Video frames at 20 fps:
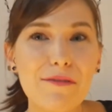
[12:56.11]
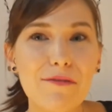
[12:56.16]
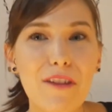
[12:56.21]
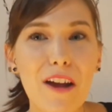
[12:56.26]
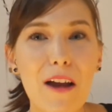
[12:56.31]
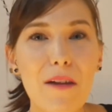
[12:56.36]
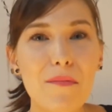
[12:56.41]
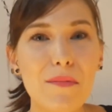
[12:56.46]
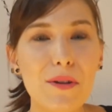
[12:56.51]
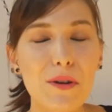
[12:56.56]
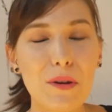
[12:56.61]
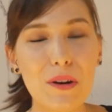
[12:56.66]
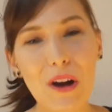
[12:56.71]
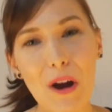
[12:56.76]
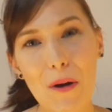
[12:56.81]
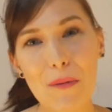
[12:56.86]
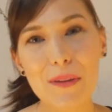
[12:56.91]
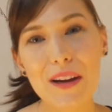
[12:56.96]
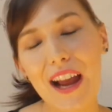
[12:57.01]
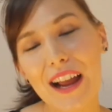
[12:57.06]
from your
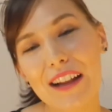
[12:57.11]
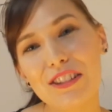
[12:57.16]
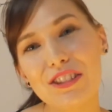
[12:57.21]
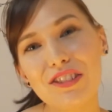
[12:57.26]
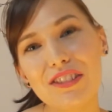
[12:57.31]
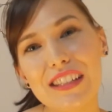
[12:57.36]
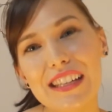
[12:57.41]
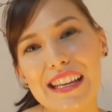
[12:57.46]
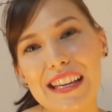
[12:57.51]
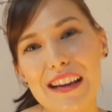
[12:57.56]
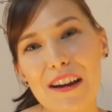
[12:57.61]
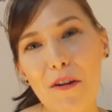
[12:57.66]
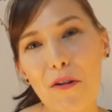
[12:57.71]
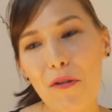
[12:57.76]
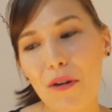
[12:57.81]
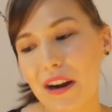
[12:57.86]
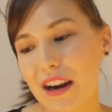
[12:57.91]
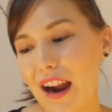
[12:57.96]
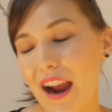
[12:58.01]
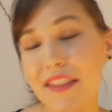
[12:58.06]
home country
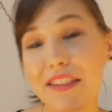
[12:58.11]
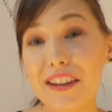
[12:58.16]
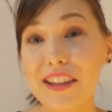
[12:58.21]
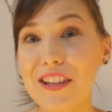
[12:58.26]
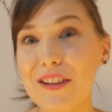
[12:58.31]
or other